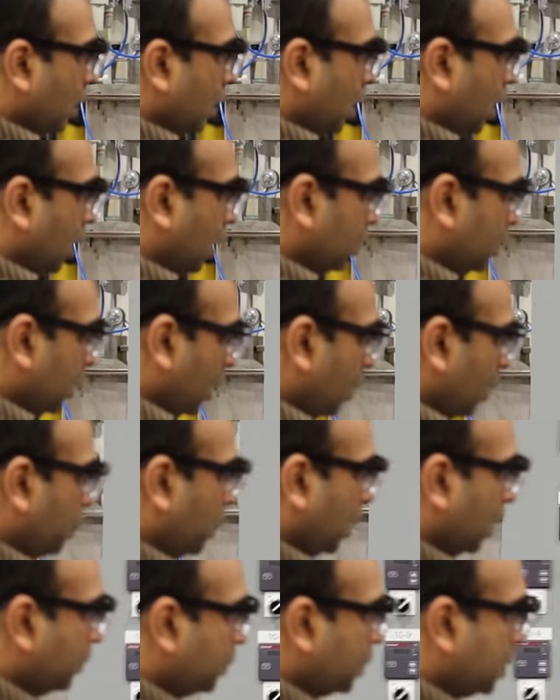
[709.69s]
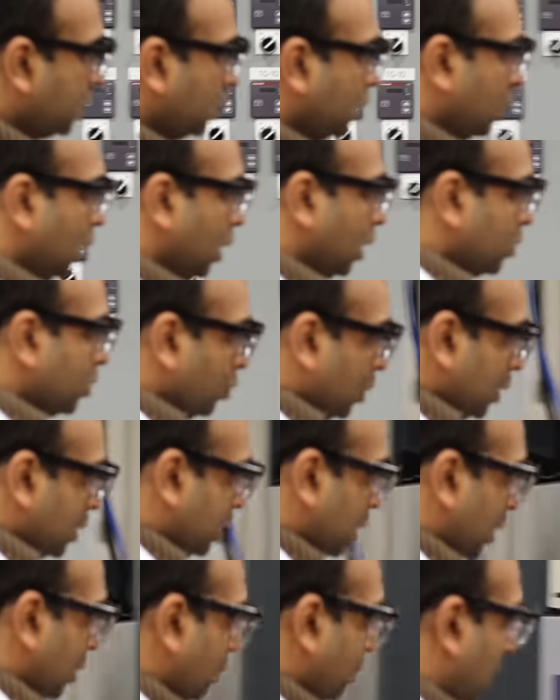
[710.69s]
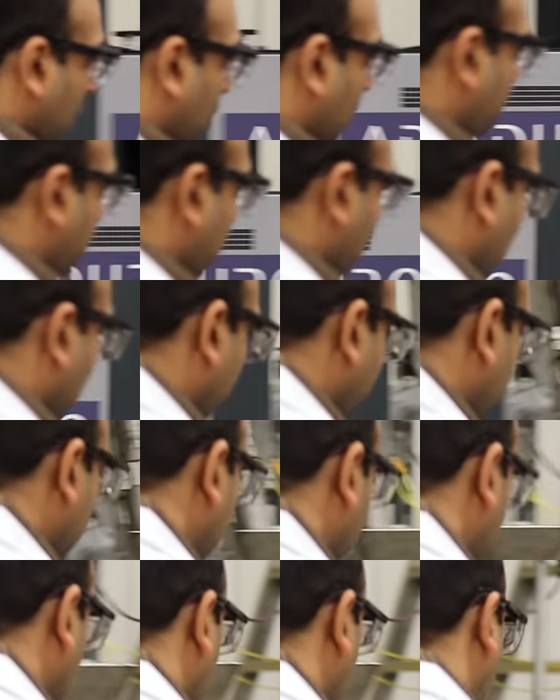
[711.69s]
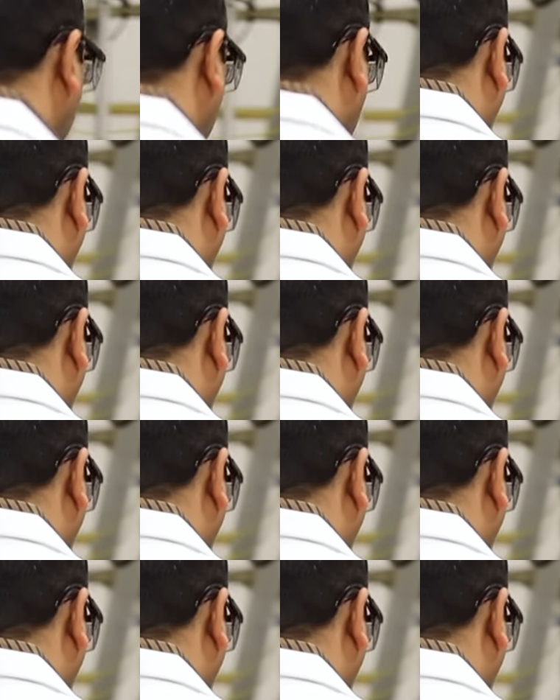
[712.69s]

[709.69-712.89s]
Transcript: Uh, they are pumped uh, through a same pump, uh, which is a